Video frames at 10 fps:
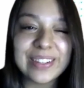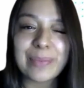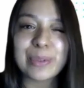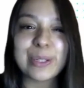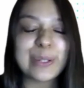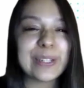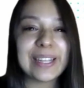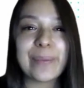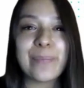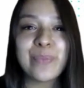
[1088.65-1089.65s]
Absolutely.
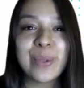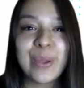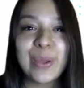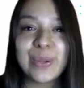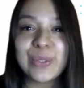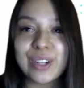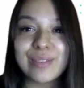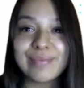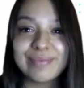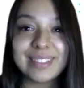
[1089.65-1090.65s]
So
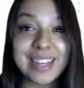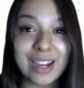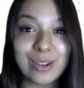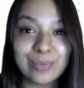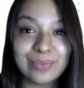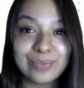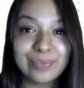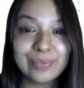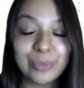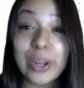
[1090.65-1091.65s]
now
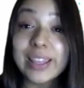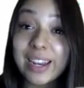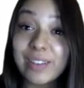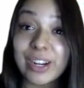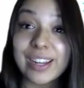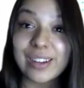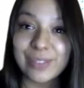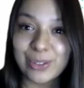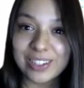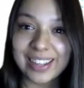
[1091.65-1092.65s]
we're at the end of our interview
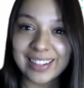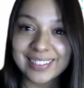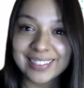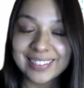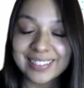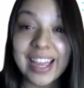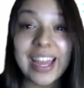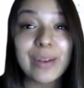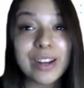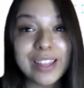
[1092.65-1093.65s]
today, and I
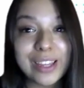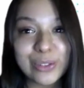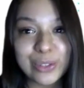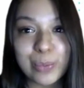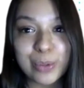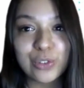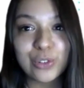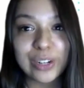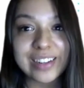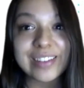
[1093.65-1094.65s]
want to thank you so much for
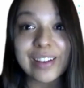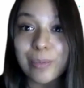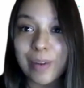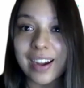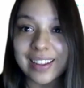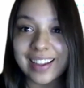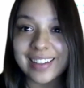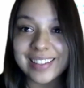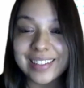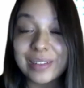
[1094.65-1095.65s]
joining us on the
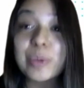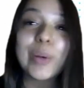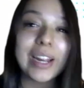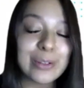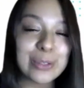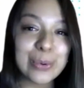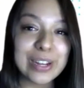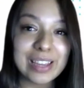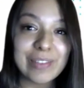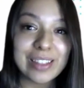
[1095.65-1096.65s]
podcast, but I also want to
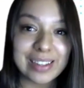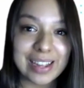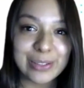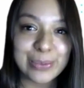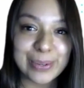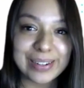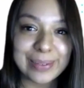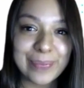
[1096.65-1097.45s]
give you the last word.